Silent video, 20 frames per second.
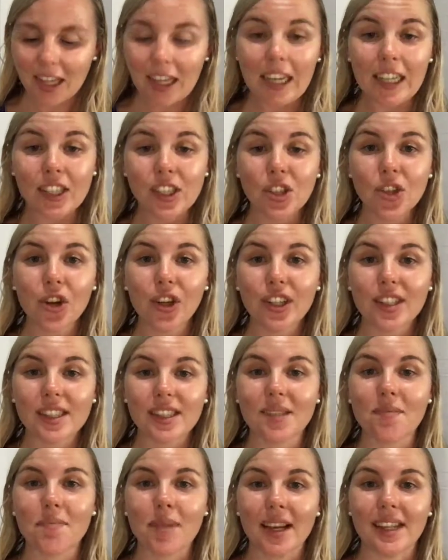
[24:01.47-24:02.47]
It's known as
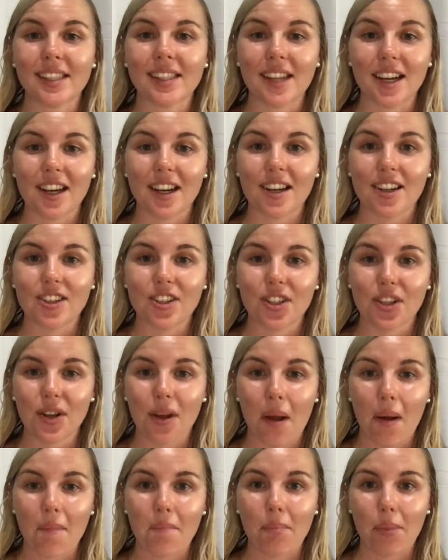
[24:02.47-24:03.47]
the massage
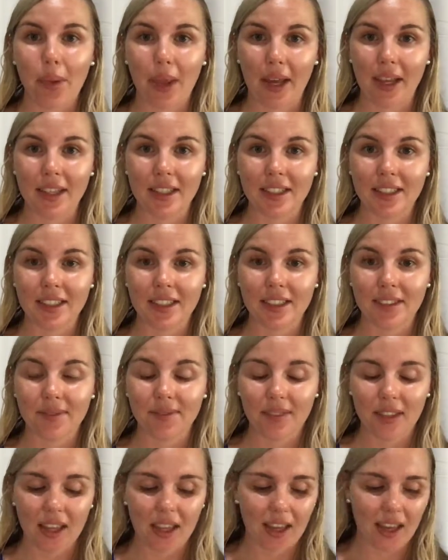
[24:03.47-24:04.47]
blend,
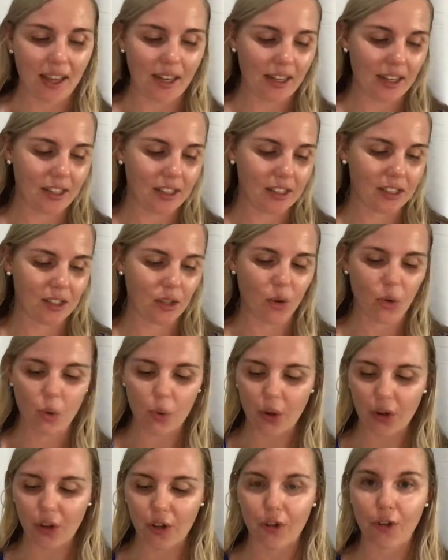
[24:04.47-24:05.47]
and it is the
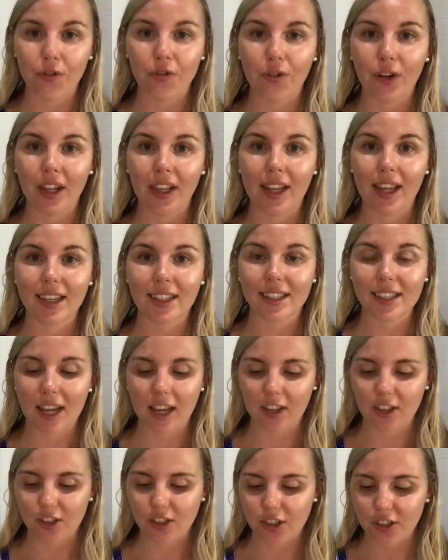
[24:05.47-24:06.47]
oil of
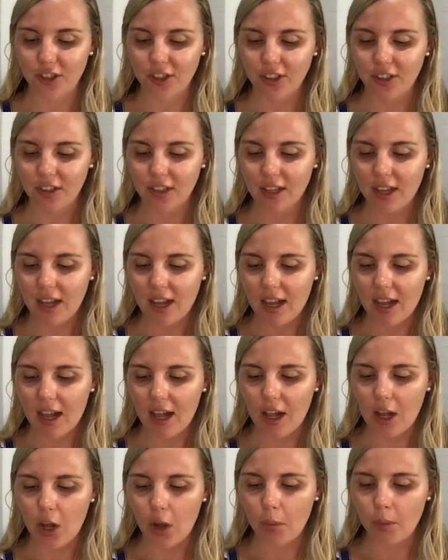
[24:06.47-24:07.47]
relaxation.
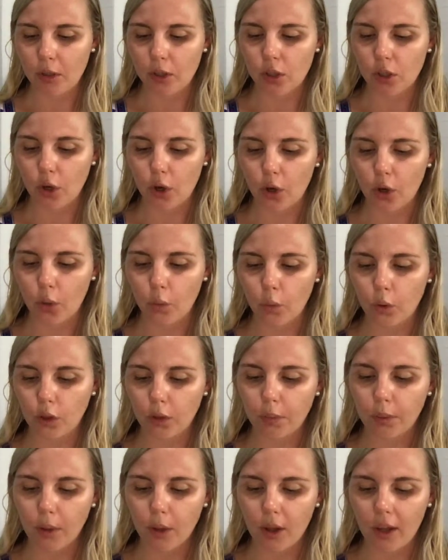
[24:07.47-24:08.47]
So we're
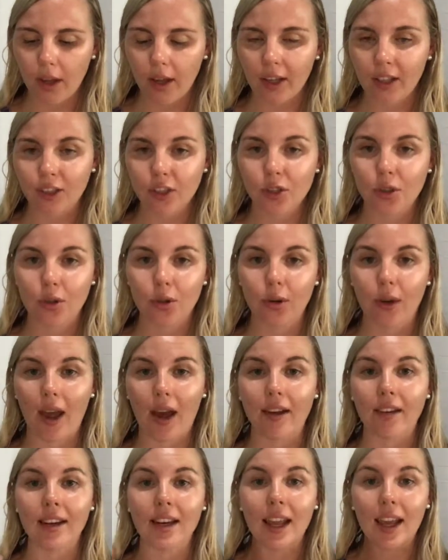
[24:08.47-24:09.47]
applying to
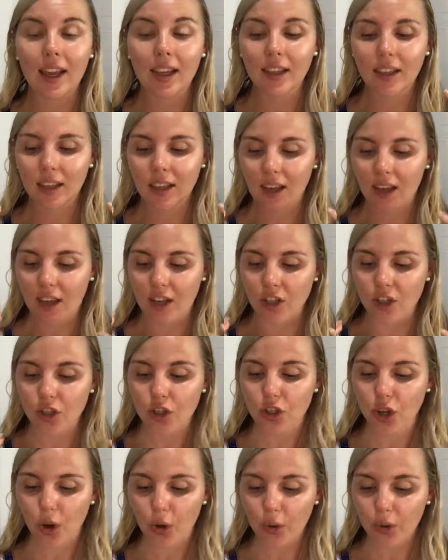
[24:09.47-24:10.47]
our neck and
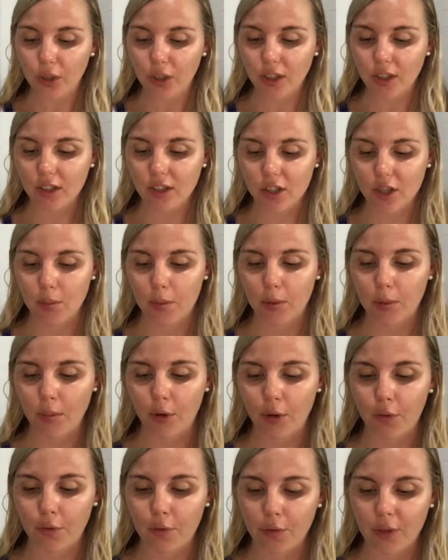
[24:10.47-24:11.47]
shoulders to
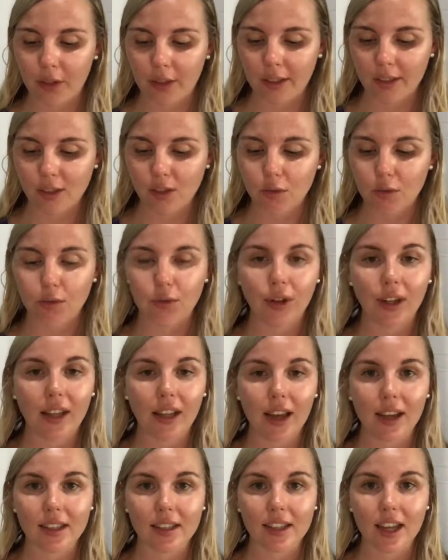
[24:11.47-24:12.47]
promote feelings of
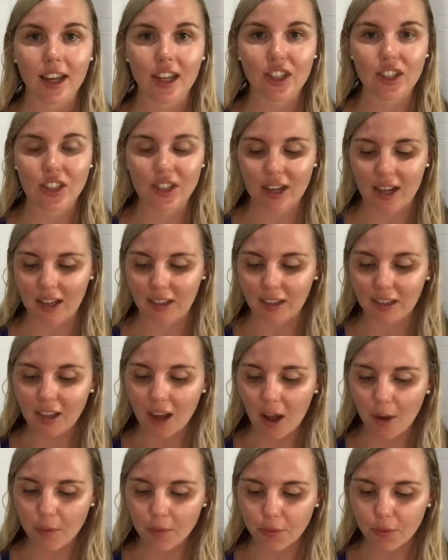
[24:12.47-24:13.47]
relaxation and
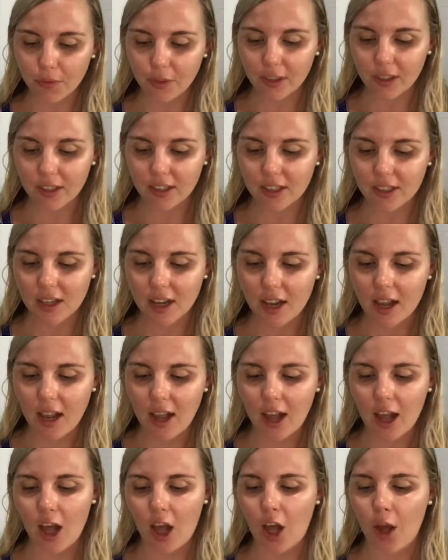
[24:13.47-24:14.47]
comfort.
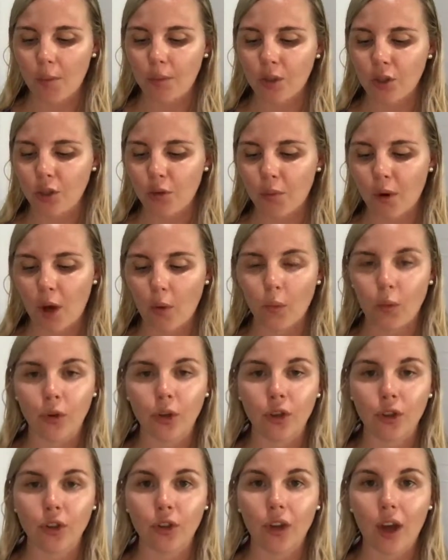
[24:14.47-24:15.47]
You might want
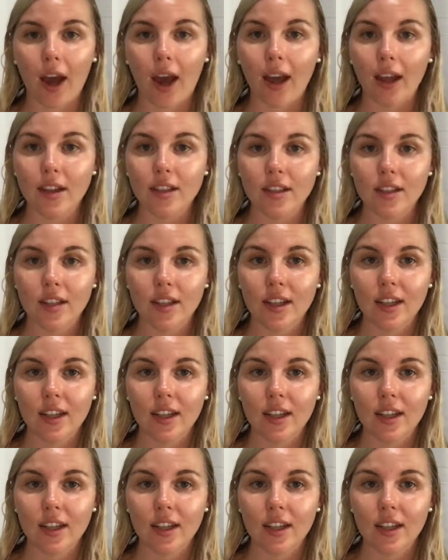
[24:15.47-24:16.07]
to add